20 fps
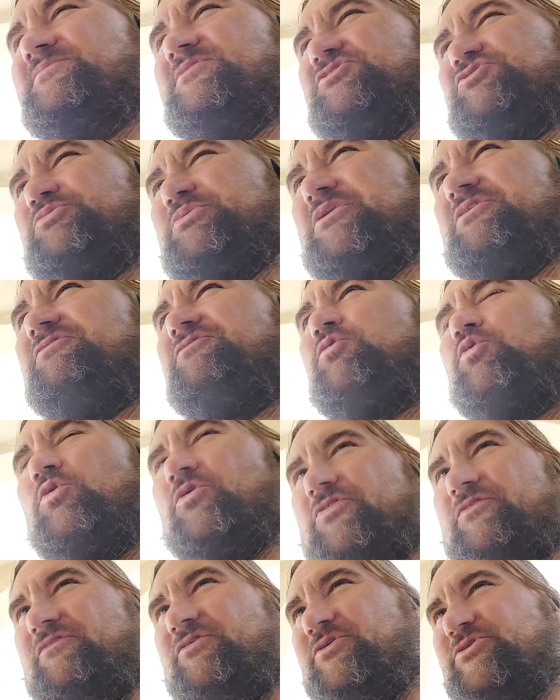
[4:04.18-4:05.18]
this will be the
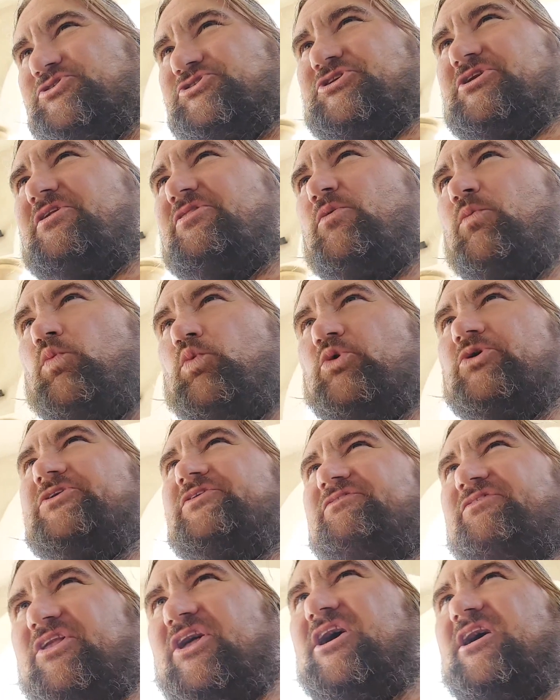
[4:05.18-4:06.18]
fourth version of the wood
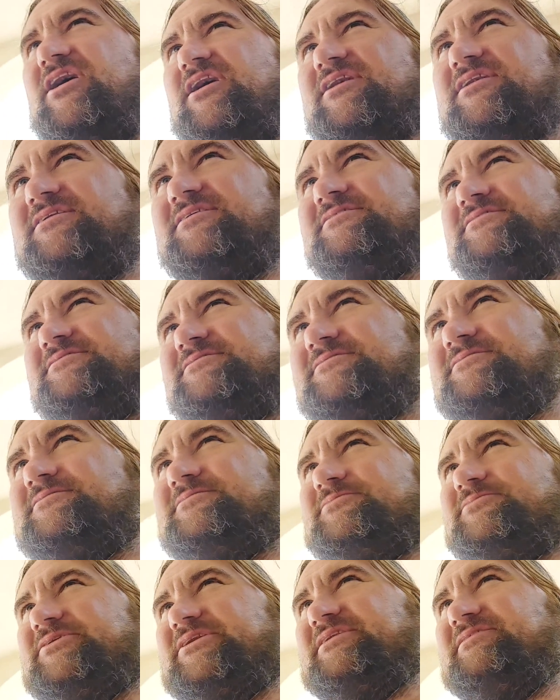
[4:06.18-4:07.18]
vlog,
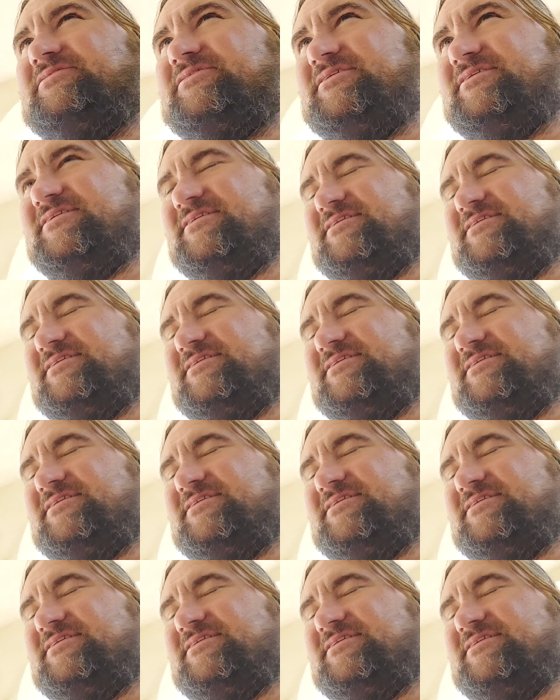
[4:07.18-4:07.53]
whatever.